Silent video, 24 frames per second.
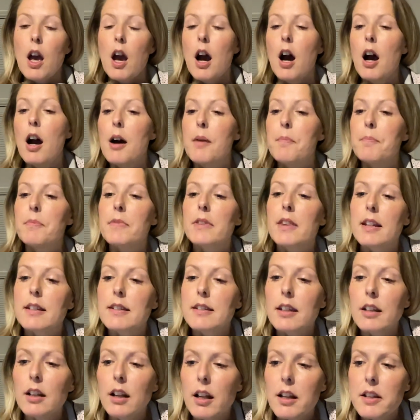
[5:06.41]
Um, they
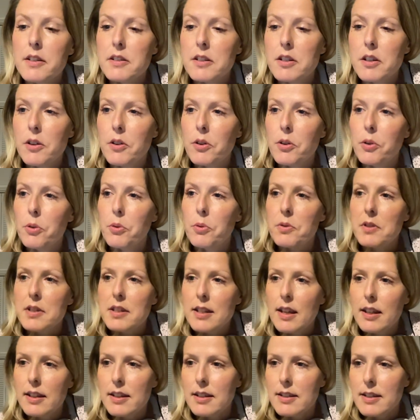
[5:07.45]
did also
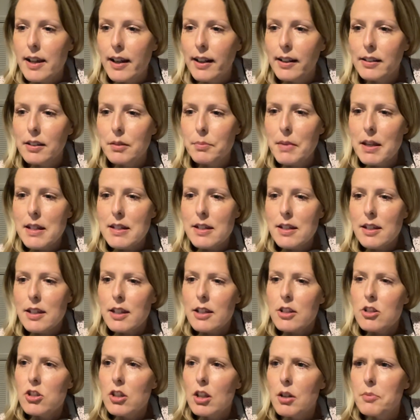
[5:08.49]
send a text
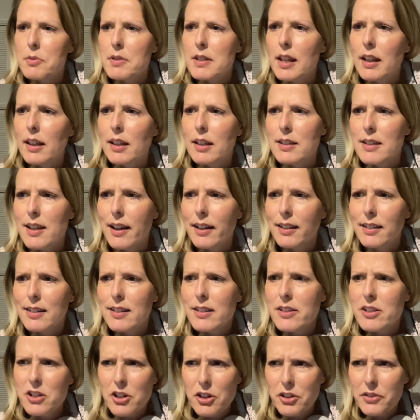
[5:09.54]
message. There was like a
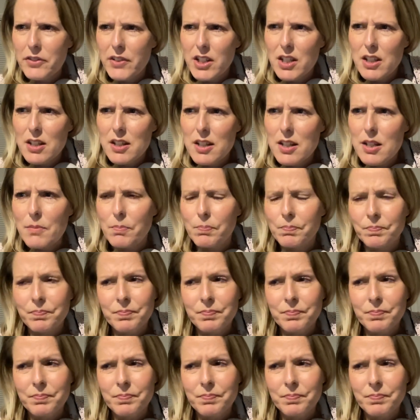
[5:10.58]
text service.